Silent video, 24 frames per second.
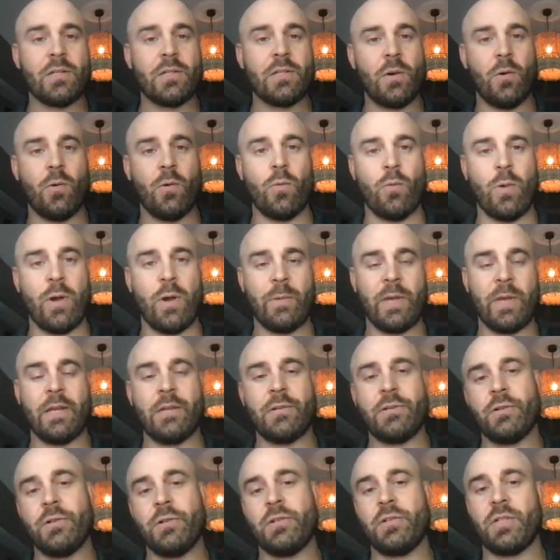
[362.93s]
So when we
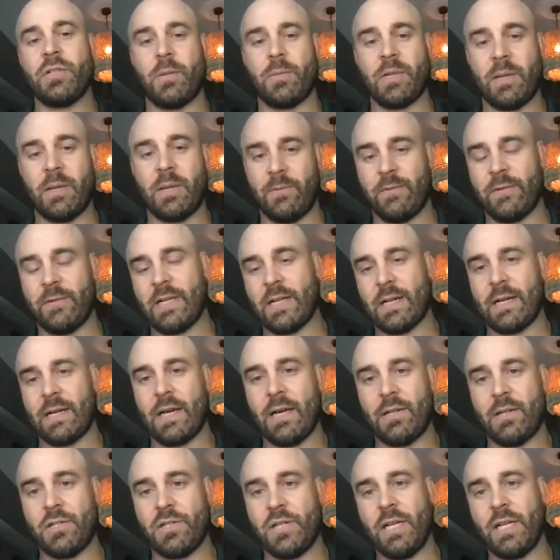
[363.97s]
introduce some type of
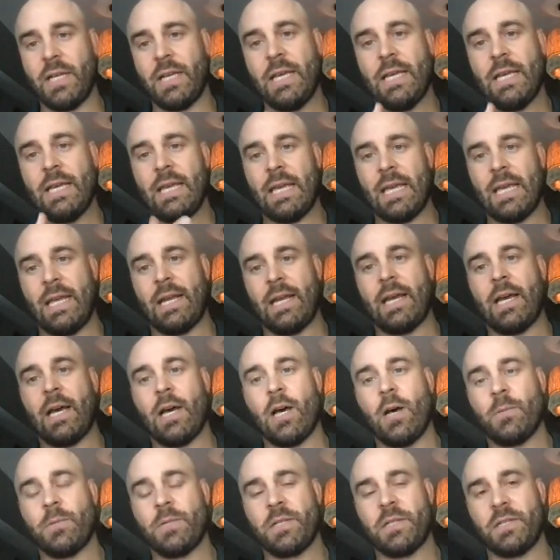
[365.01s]
technology, it
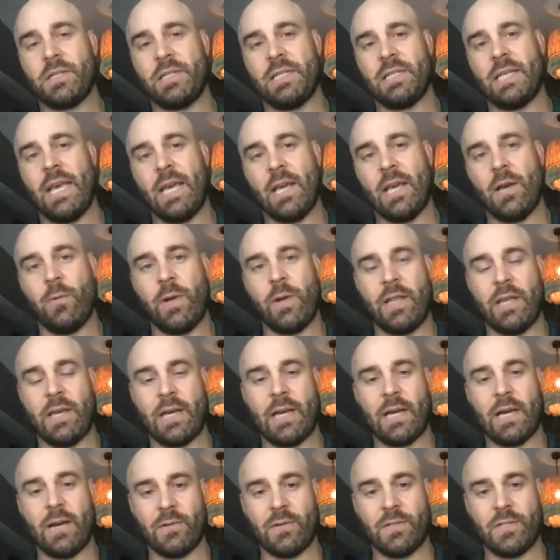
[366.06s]
helps us take away
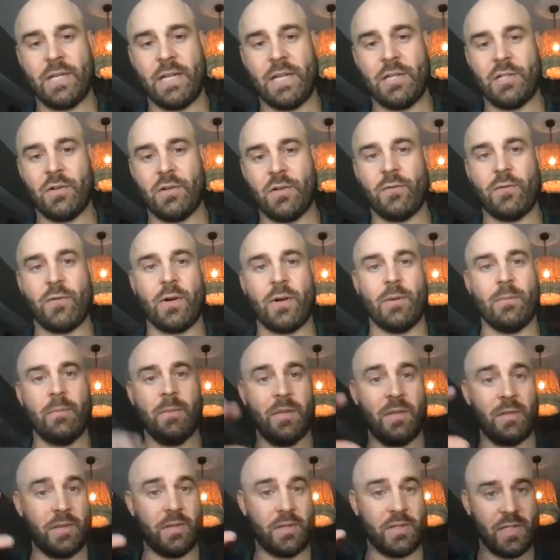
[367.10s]
that conversation
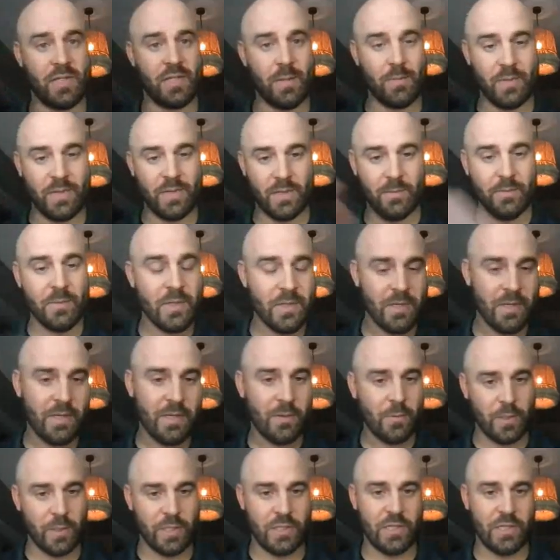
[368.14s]
from the symptom,
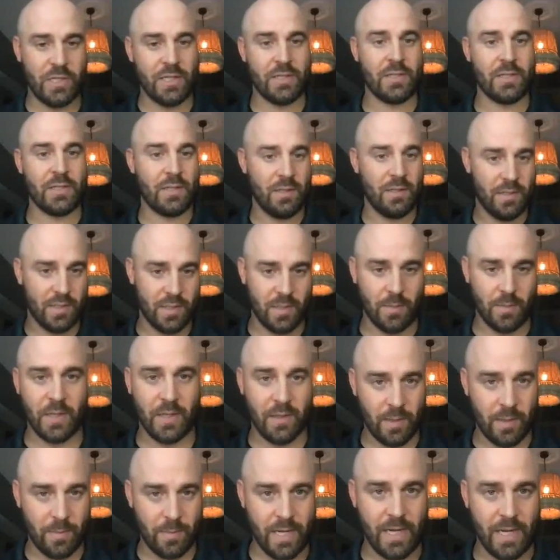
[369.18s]
which is
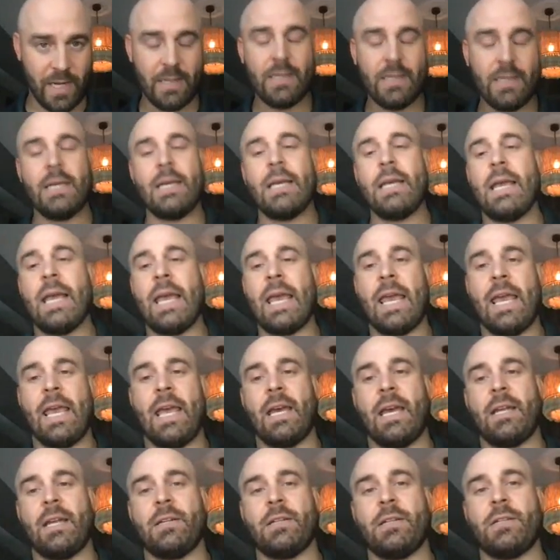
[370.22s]
something like pain,
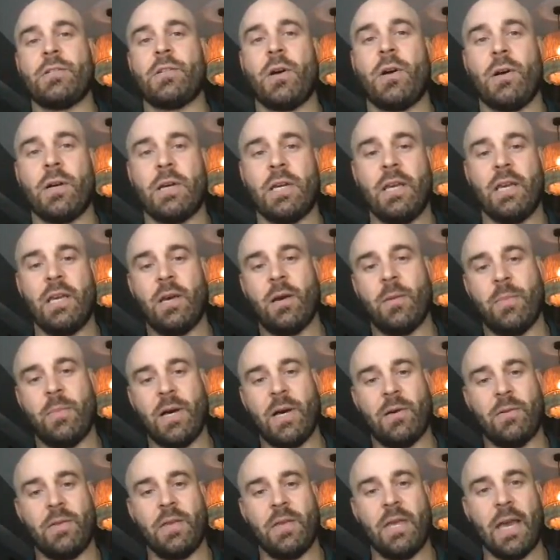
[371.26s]
and talking
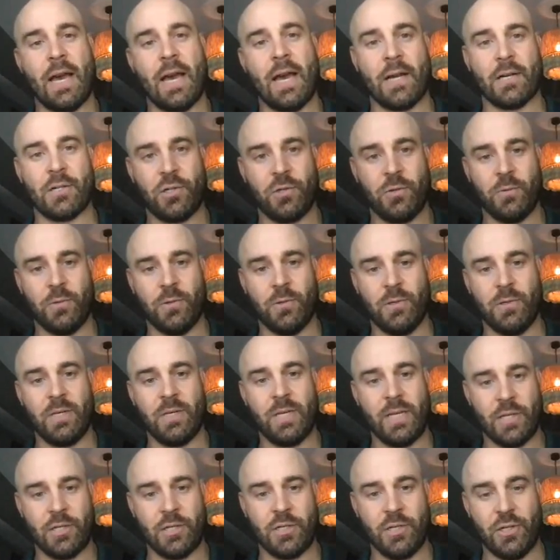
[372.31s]
about the
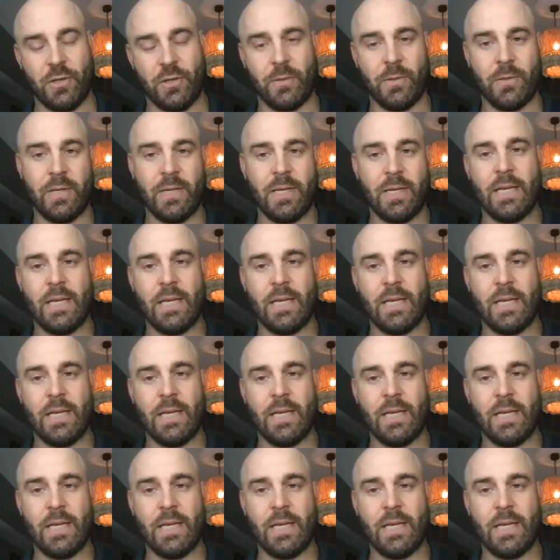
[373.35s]
actual issue.